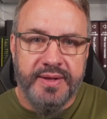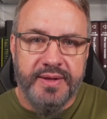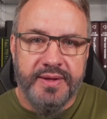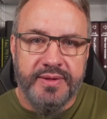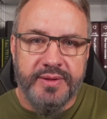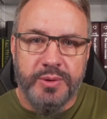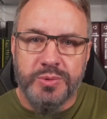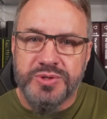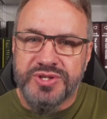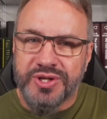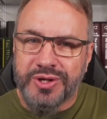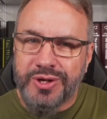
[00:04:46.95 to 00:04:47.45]

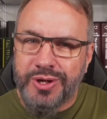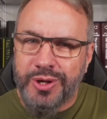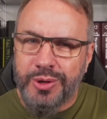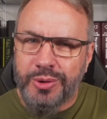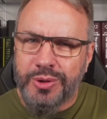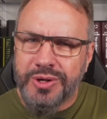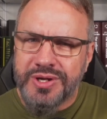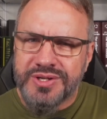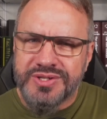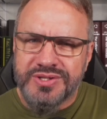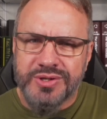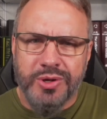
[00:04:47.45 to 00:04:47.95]
There was a
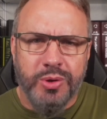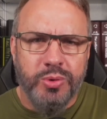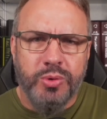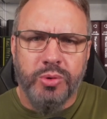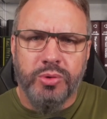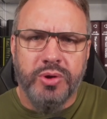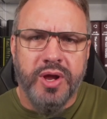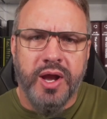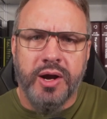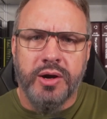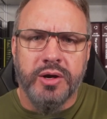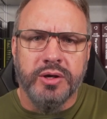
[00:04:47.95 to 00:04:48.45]
curious local
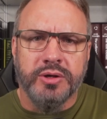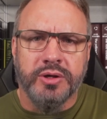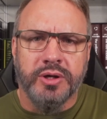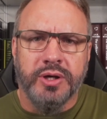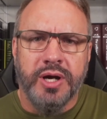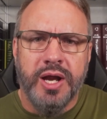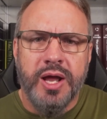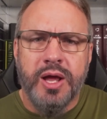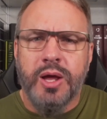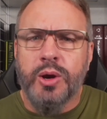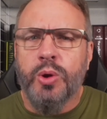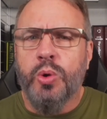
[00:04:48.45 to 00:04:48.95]
character,
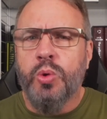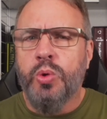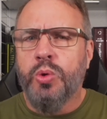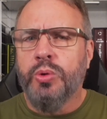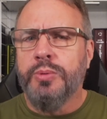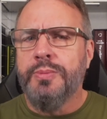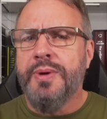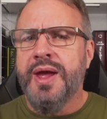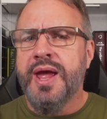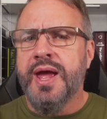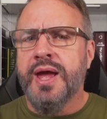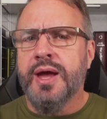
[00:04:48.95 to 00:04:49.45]
an old
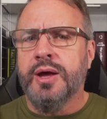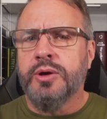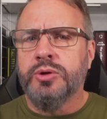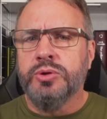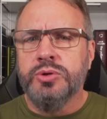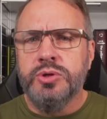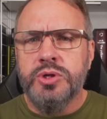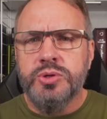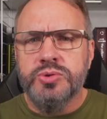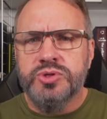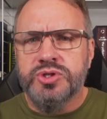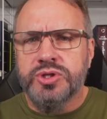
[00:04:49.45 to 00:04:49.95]
man who
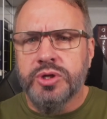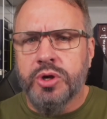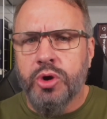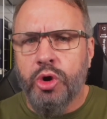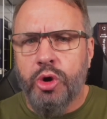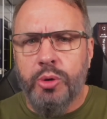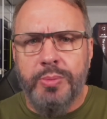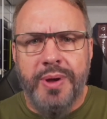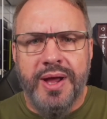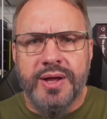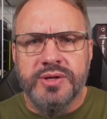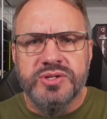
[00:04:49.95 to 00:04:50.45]
used to go
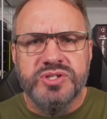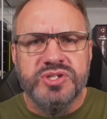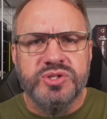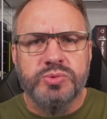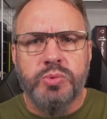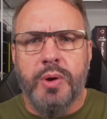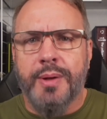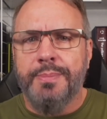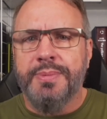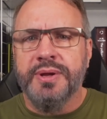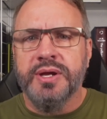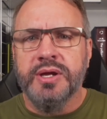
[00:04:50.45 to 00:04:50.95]
about
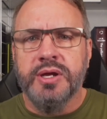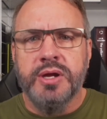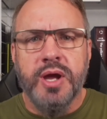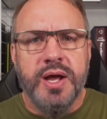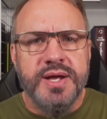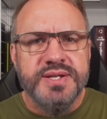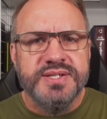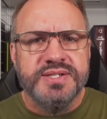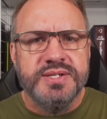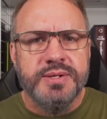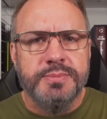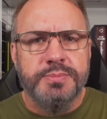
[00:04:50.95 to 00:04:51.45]
swapping
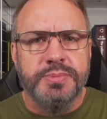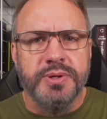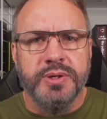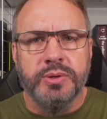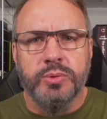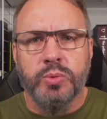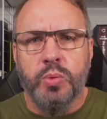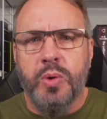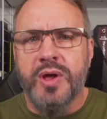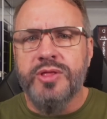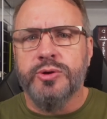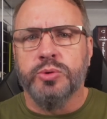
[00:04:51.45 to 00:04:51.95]
gossip
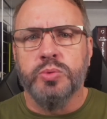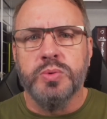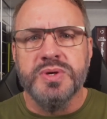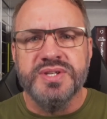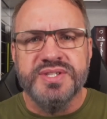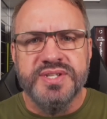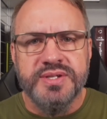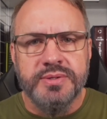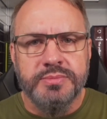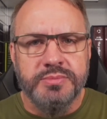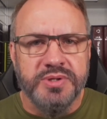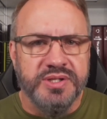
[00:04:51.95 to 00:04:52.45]
and weather
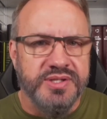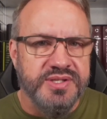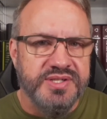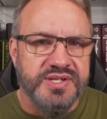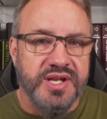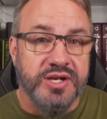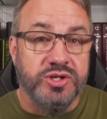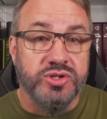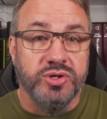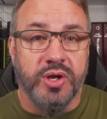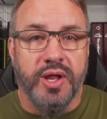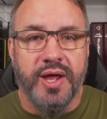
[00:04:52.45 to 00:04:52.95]
wisdom and
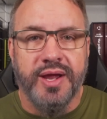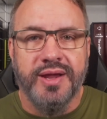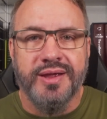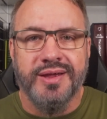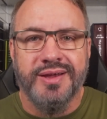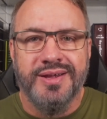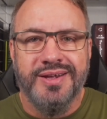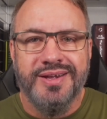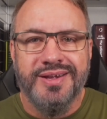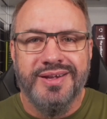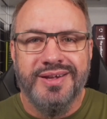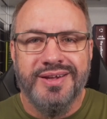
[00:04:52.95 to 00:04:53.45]
such like.
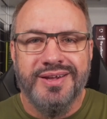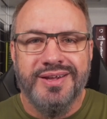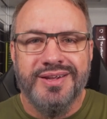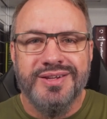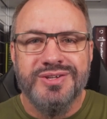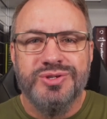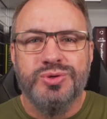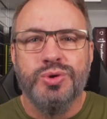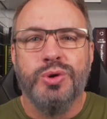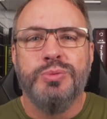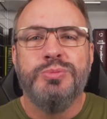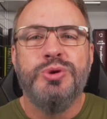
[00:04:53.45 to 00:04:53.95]

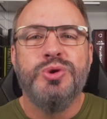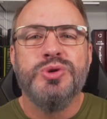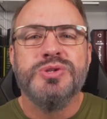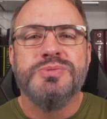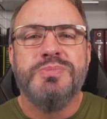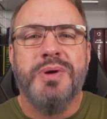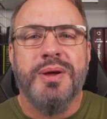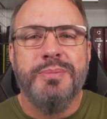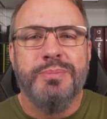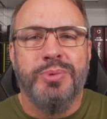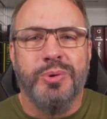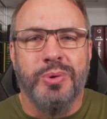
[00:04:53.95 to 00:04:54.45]
To amuse
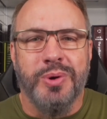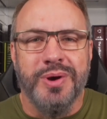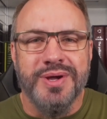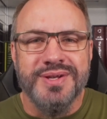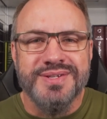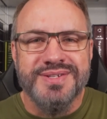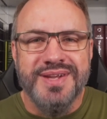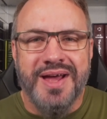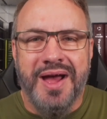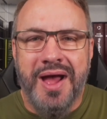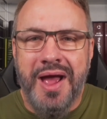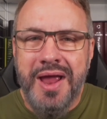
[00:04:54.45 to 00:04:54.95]
my
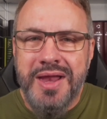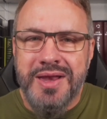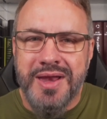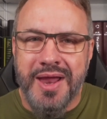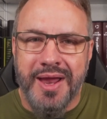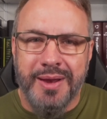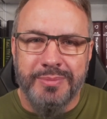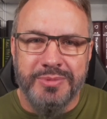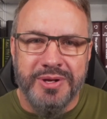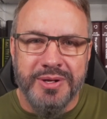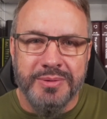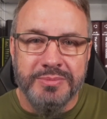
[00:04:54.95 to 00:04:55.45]
boys, I
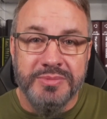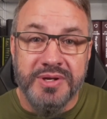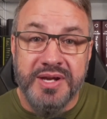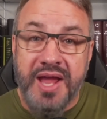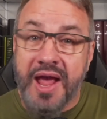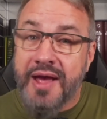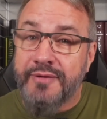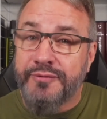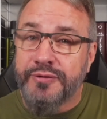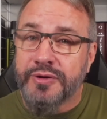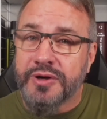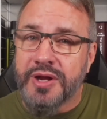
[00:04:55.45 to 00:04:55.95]
named him
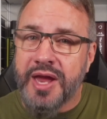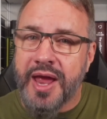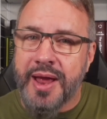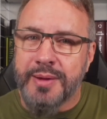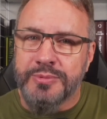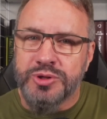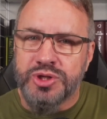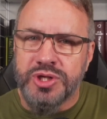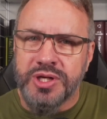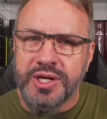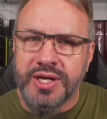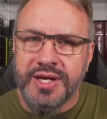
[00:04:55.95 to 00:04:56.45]
Gaffer
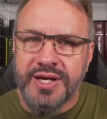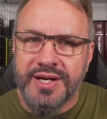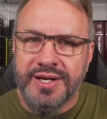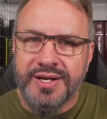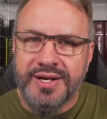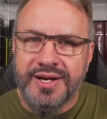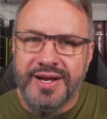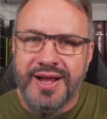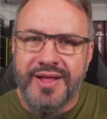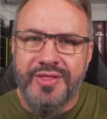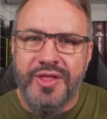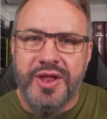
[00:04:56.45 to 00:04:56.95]
Gamgee,
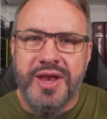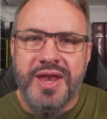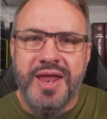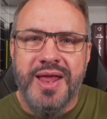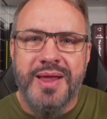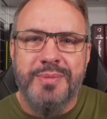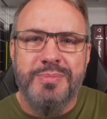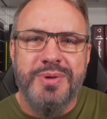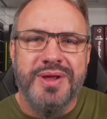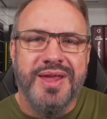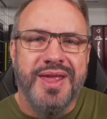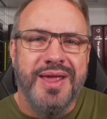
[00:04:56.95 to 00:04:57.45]
and the
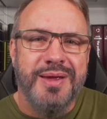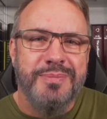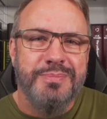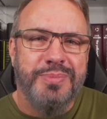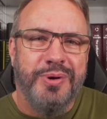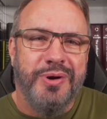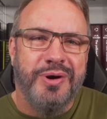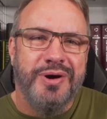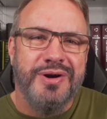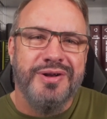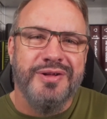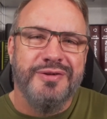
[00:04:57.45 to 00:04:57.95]
name became
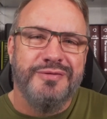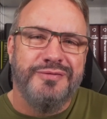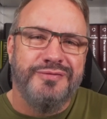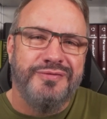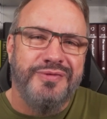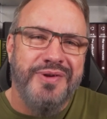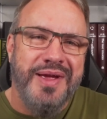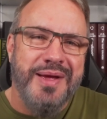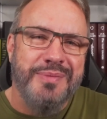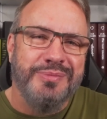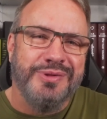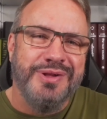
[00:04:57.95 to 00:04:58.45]
part of
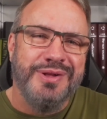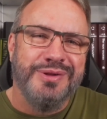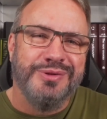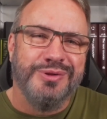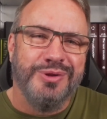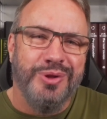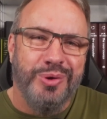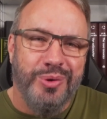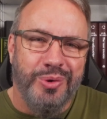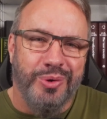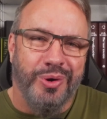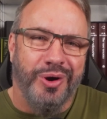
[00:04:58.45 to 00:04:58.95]
family
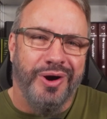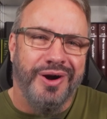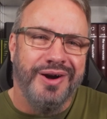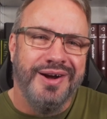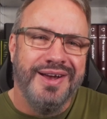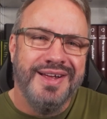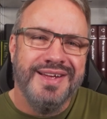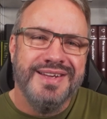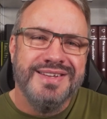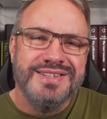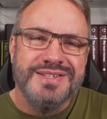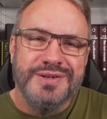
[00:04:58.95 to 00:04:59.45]
lore
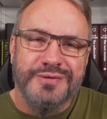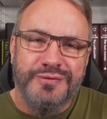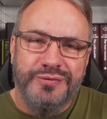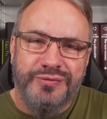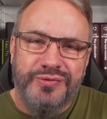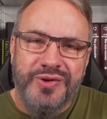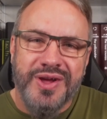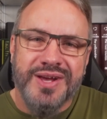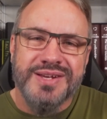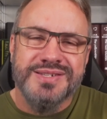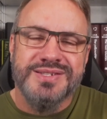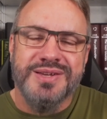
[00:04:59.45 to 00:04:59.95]
to
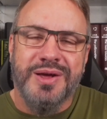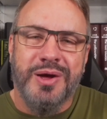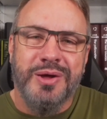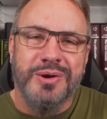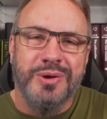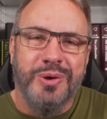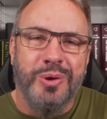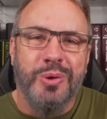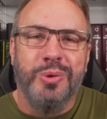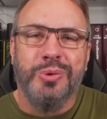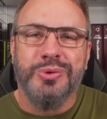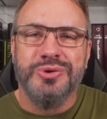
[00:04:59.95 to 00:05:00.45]
fix on
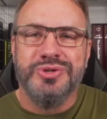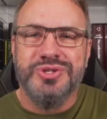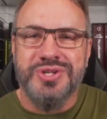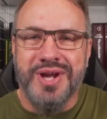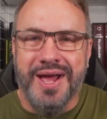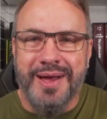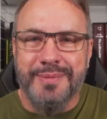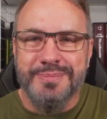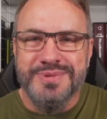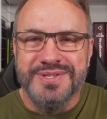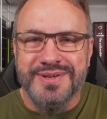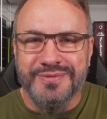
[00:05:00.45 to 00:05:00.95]
old
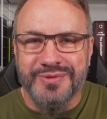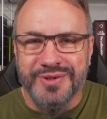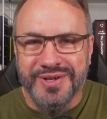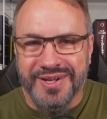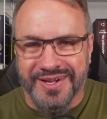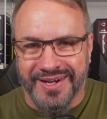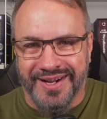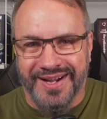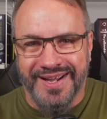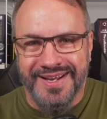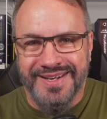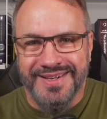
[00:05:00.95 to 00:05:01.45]
chaps of the
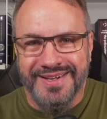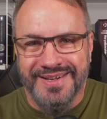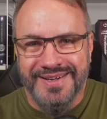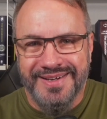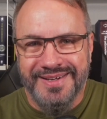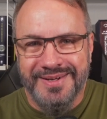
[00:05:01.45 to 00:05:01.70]
kind.